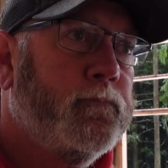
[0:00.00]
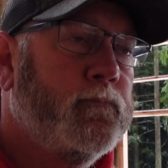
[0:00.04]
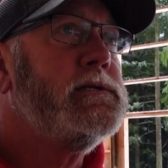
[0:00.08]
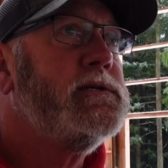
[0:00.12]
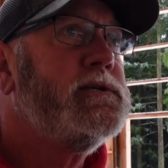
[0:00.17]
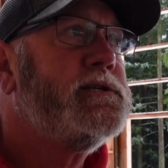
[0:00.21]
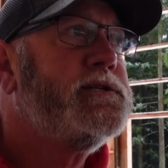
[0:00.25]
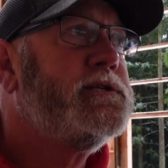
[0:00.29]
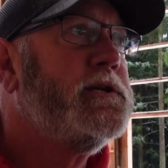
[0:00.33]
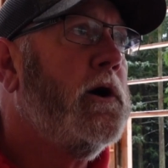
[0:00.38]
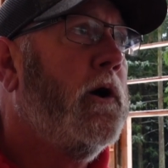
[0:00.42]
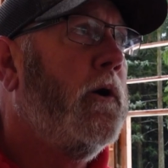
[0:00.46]

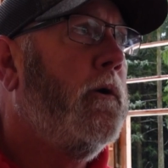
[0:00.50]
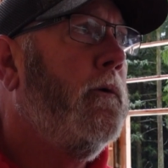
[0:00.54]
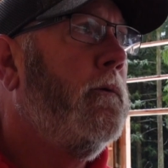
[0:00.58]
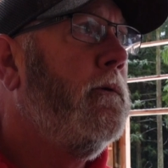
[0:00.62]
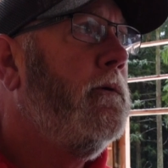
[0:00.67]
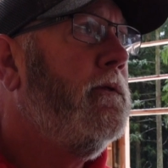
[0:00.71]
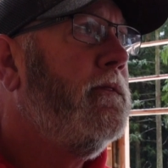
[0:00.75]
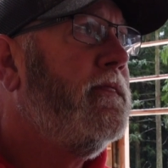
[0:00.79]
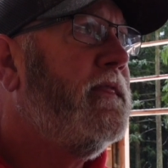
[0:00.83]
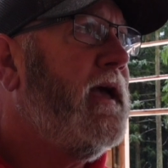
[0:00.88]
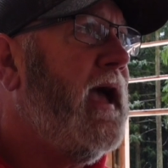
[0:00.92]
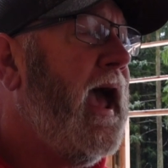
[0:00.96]
So
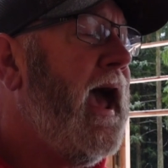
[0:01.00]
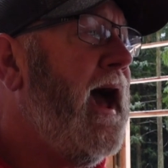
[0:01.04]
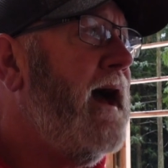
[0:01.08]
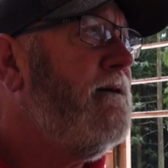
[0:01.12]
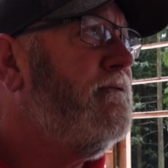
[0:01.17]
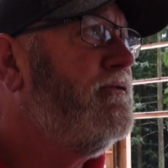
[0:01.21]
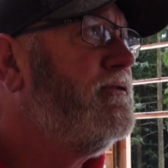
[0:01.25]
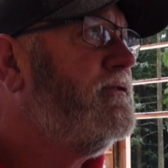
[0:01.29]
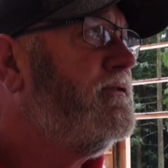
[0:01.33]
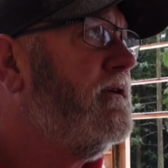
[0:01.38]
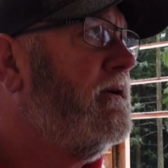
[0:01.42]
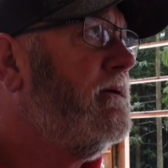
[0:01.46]
they
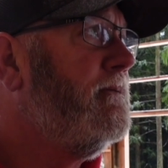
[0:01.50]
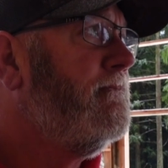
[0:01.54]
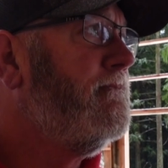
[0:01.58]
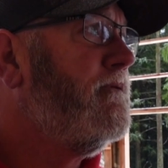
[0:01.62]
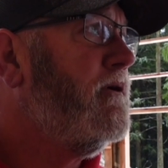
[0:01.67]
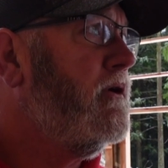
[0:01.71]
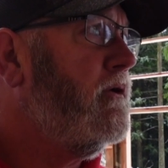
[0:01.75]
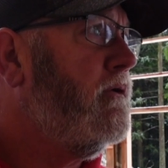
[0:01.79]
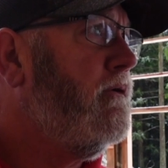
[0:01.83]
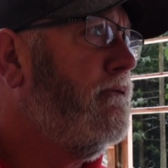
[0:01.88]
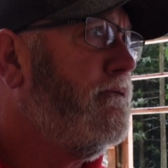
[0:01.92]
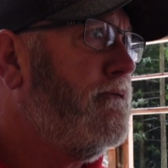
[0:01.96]
have some
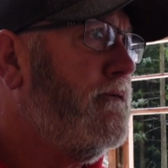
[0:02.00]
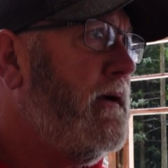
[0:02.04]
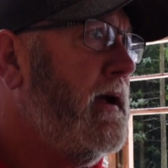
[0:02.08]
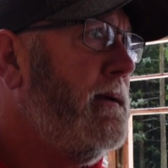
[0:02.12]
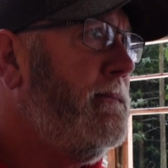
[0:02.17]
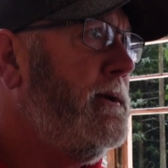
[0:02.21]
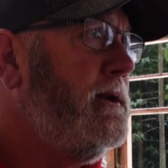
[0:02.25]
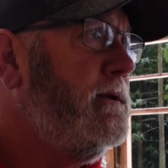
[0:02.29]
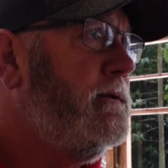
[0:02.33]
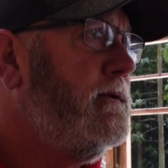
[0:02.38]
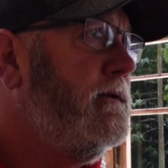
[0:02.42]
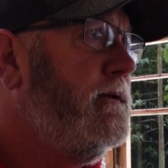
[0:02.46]
vertical
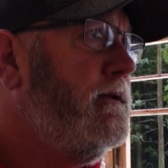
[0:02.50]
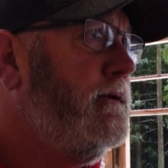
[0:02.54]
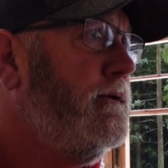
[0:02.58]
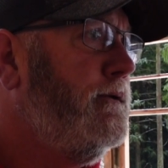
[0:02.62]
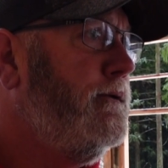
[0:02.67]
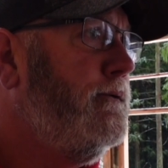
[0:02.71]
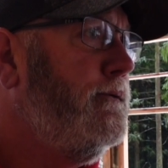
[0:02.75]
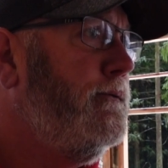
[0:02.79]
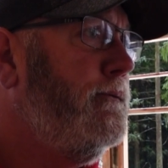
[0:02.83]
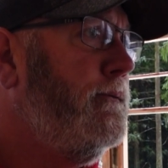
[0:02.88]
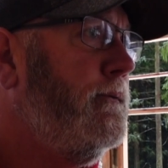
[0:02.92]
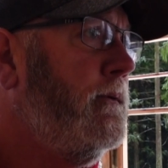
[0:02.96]
framing to
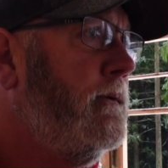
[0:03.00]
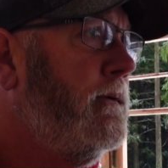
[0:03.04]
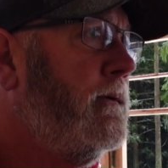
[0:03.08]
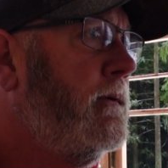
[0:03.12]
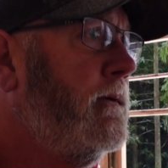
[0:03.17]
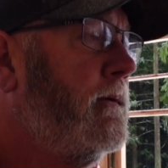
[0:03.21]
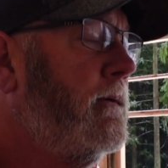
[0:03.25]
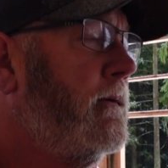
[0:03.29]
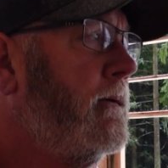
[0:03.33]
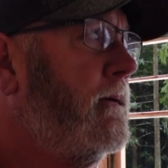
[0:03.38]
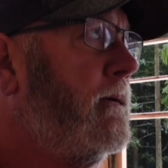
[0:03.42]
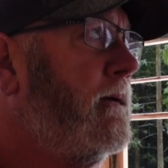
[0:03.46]
do.
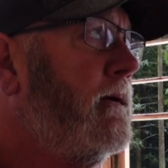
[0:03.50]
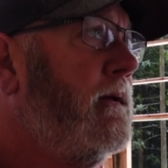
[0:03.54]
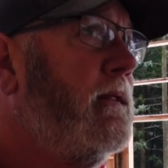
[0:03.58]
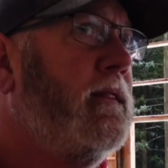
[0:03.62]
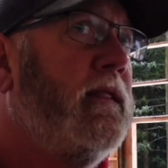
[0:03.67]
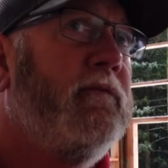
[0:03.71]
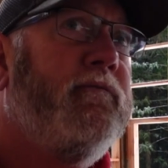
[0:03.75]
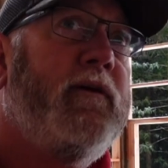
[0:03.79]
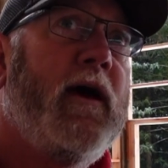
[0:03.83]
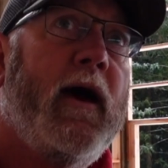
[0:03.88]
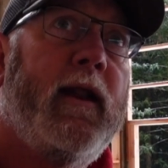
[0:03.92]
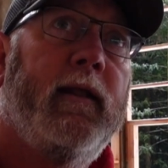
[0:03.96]

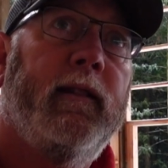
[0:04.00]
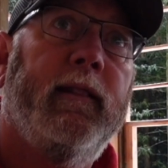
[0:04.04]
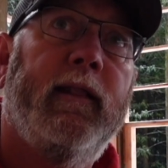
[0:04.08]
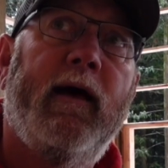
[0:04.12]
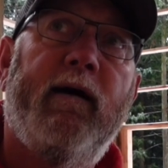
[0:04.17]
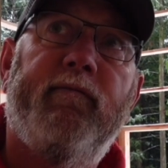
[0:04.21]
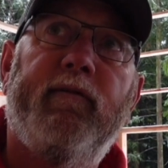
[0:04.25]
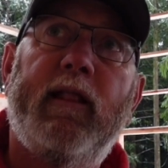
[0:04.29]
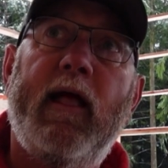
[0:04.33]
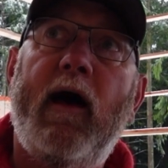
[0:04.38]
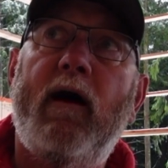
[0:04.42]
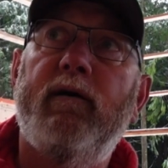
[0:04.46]
They've got to
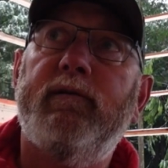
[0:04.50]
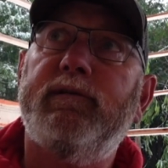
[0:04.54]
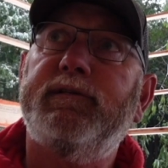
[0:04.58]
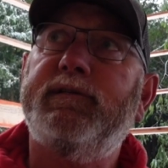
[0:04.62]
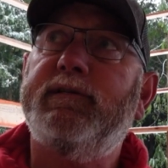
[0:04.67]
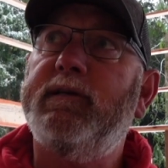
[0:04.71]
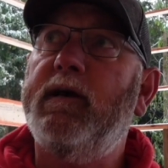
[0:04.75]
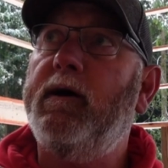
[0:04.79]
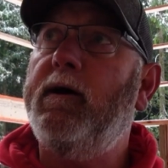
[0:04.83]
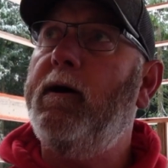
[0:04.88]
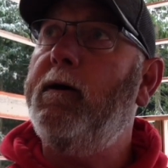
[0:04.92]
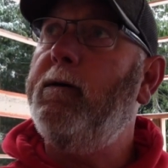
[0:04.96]
level out
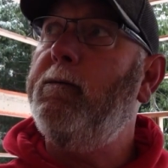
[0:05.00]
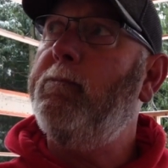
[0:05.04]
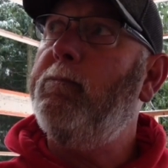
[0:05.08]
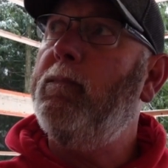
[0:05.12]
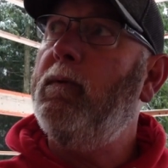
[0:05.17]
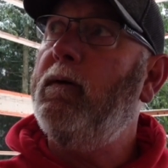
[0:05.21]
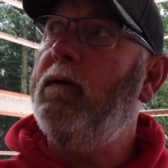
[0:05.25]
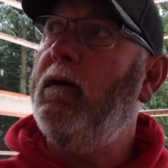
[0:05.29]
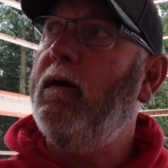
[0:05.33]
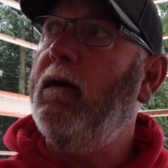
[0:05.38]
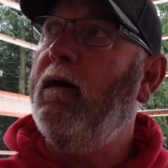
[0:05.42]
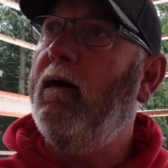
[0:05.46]

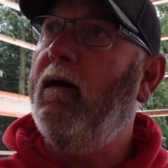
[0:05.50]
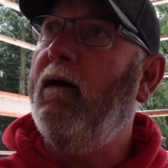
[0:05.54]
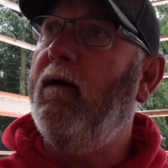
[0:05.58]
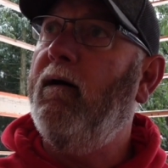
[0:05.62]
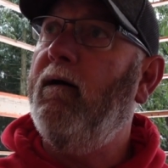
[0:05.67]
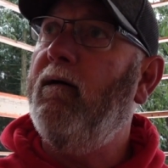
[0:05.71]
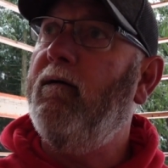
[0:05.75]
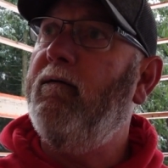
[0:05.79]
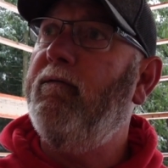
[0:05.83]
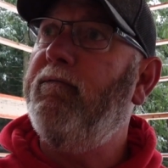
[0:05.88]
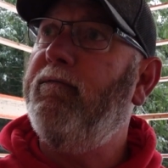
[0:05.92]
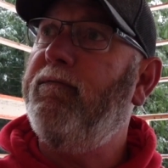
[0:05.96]
some
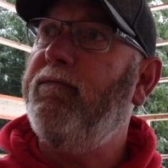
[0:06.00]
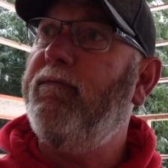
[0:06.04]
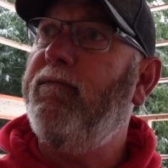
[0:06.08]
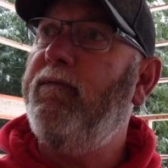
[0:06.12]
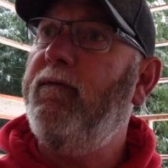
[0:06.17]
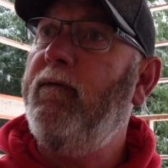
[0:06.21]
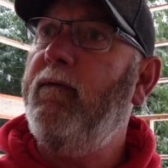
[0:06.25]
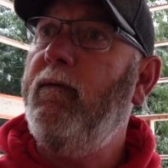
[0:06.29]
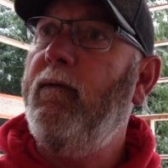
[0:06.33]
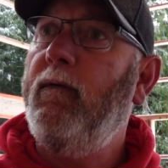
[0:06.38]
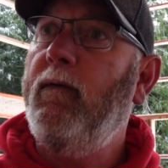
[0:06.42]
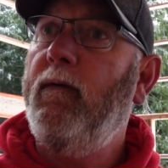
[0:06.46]
of
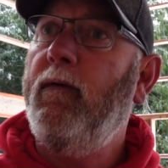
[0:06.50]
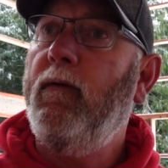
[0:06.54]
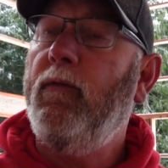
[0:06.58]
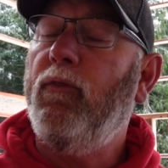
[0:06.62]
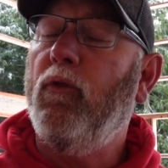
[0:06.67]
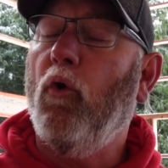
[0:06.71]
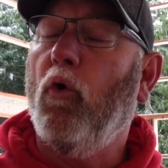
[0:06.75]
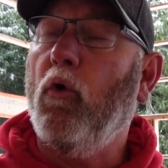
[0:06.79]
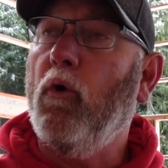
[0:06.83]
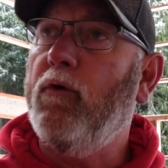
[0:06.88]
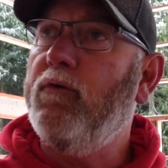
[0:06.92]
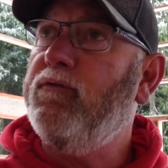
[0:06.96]

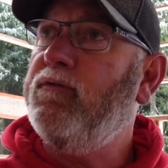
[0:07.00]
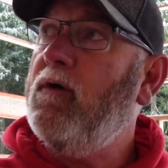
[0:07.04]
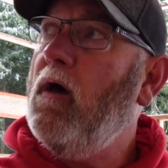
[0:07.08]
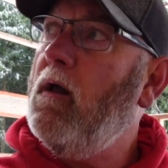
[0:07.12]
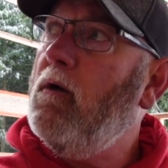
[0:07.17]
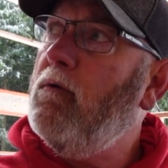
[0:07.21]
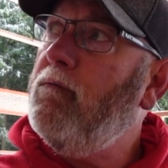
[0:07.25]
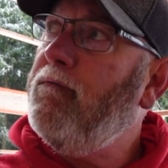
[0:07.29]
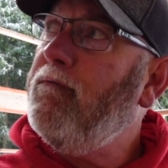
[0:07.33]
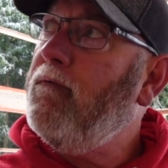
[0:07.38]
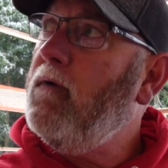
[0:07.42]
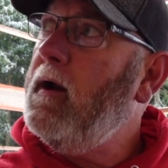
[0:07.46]
the
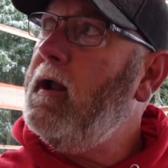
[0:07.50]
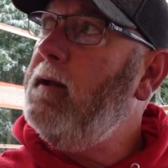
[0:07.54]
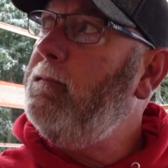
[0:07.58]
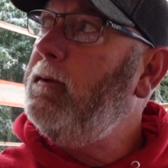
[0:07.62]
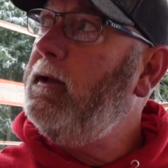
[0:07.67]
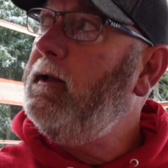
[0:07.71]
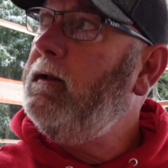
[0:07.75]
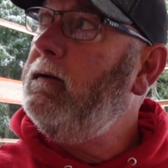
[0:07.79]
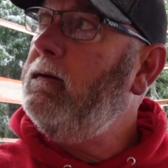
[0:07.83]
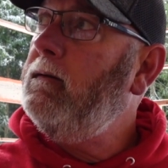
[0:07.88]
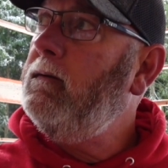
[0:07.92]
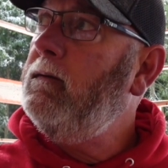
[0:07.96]
horizontal
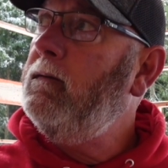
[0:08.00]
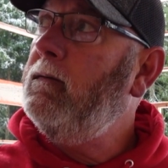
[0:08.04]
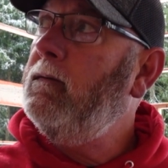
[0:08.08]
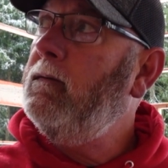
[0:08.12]
framing.